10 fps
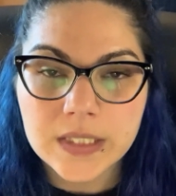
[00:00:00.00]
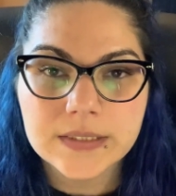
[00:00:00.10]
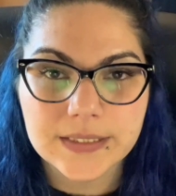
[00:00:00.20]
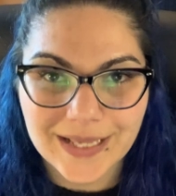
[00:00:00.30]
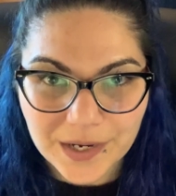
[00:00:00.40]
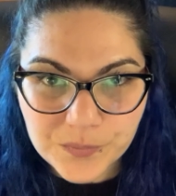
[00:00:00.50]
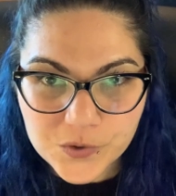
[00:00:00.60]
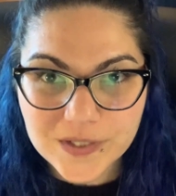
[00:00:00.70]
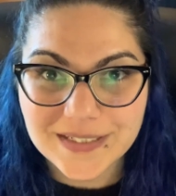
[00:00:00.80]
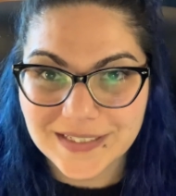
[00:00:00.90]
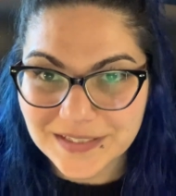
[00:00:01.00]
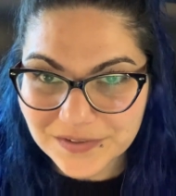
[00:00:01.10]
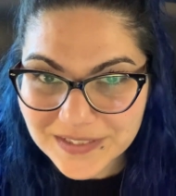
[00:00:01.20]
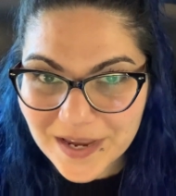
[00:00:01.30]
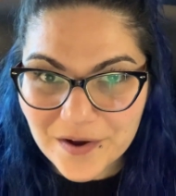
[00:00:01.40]
To get a more
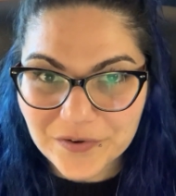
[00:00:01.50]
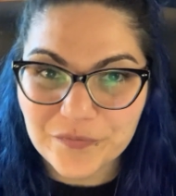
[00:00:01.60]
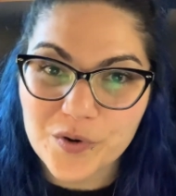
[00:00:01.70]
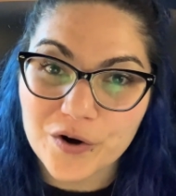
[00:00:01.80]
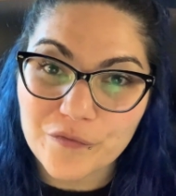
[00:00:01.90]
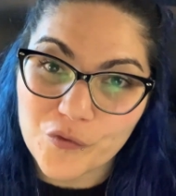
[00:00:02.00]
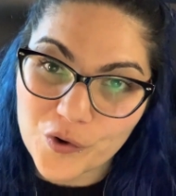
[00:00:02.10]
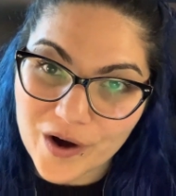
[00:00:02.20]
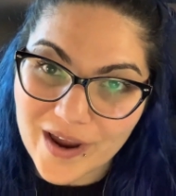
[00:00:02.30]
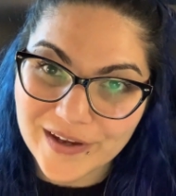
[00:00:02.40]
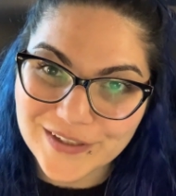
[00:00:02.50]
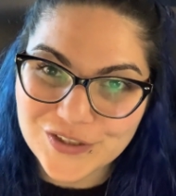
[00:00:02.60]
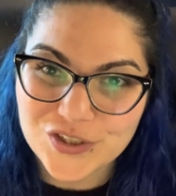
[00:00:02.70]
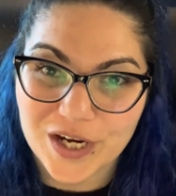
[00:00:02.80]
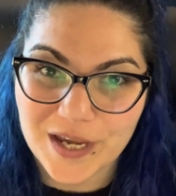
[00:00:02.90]
detailed account of Part
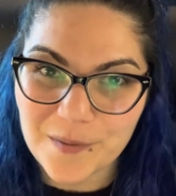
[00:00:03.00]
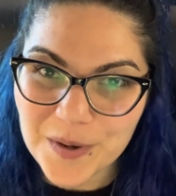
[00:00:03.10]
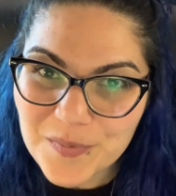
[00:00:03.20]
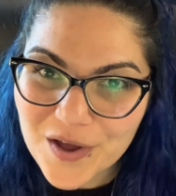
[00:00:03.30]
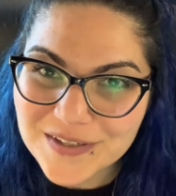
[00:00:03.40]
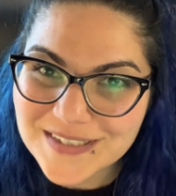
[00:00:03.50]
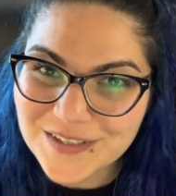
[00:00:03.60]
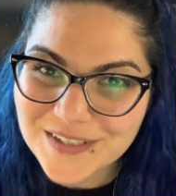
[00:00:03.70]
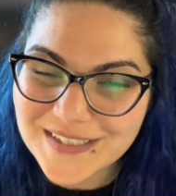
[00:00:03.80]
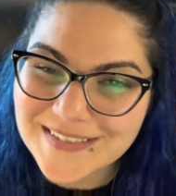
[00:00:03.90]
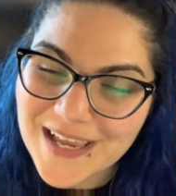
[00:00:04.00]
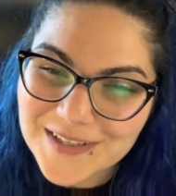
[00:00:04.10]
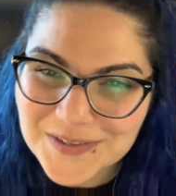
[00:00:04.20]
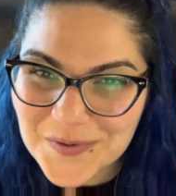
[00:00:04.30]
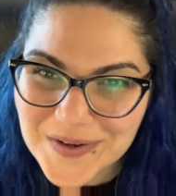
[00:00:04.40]
4A, check out my blog series
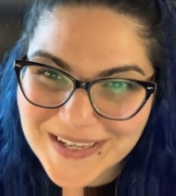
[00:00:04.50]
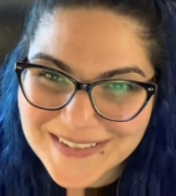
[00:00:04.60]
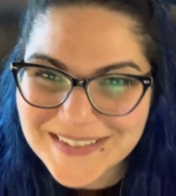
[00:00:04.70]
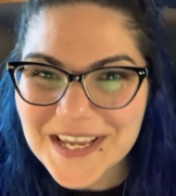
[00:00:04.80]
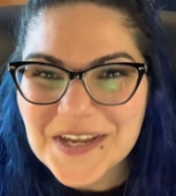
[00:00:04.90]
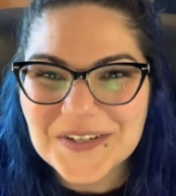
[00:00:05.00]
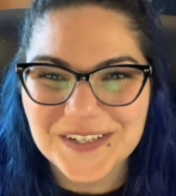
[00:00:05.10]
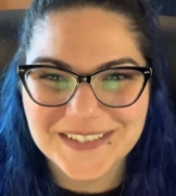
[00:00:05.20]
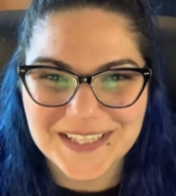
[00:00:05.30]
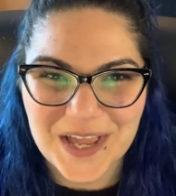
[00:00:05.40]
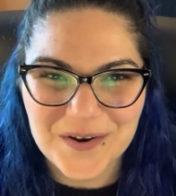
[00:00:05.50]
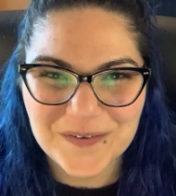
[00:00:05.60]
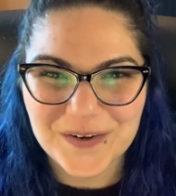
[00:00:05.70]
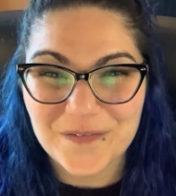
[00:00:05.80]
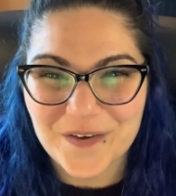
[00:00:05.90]
as always. Just head
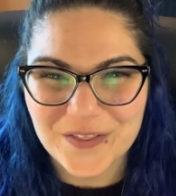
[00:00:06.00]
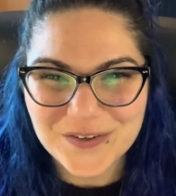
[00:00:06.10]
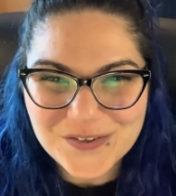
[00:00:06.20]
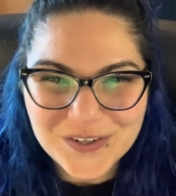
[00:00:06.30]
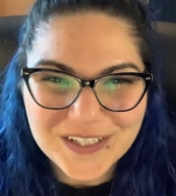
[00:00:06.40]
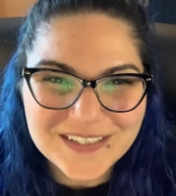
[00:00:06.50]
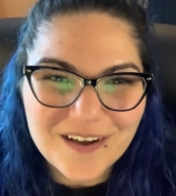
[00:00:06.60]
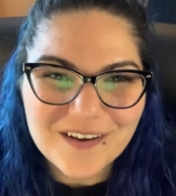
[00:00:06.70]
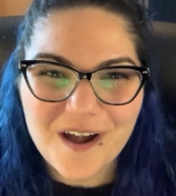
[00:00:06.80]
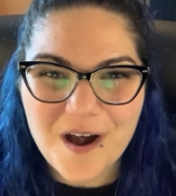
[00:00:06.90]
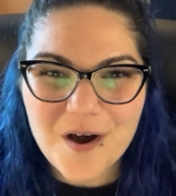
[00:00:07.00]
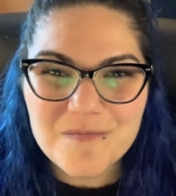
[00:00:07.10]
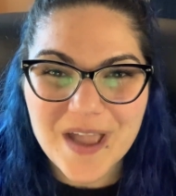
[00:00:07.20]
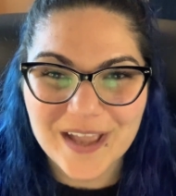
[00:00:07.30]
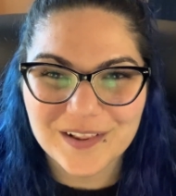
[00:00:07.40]
over to
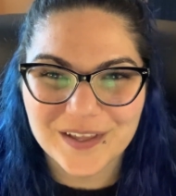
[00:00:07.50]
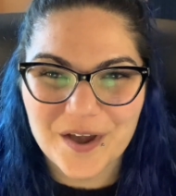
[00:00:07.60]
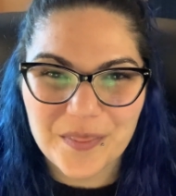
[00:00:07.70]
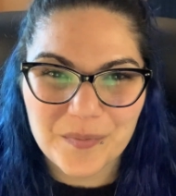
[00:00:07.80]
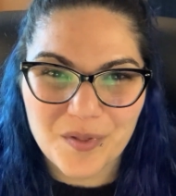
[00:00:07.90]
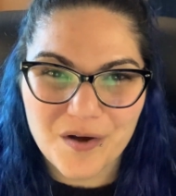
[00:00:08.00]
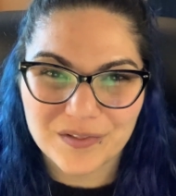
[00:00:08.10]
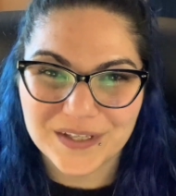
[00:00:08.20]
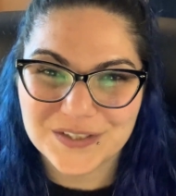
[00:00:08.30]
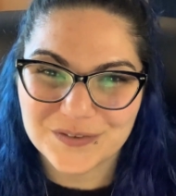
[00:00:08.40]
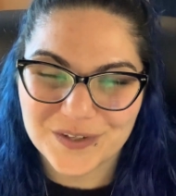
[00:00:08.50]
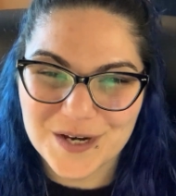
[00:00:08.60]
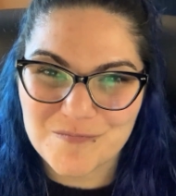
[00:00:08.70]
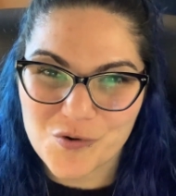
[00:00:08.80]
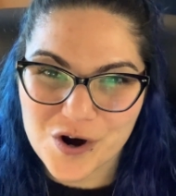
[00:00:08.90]
feathersjourney.com and click on the blog link to
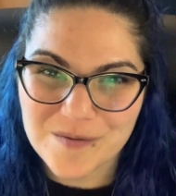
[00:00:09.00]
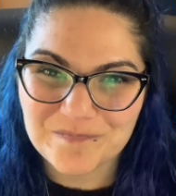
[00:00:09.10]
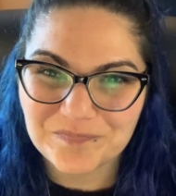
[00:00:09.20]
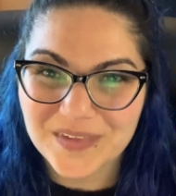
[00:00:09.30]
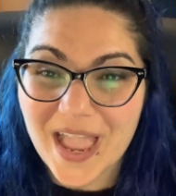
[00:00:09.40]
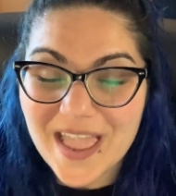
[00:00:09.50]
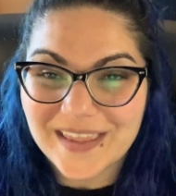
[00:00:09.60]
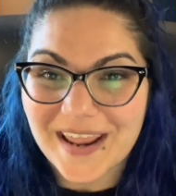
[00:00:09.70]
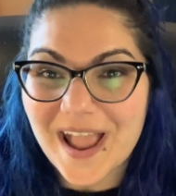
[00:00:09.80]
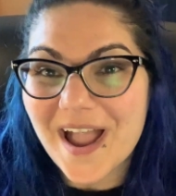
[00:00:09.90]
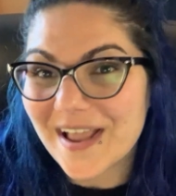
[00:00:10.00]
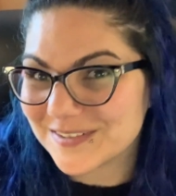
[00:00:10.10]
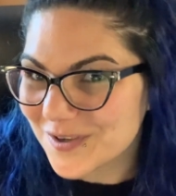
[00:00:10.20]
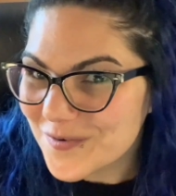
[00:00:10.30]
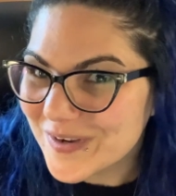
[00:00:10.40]
read more. And
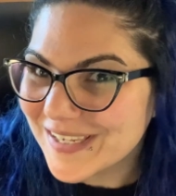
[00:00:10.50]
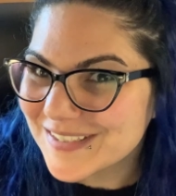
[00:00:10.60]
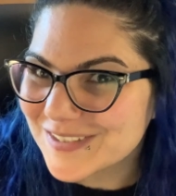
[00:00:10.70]
as always,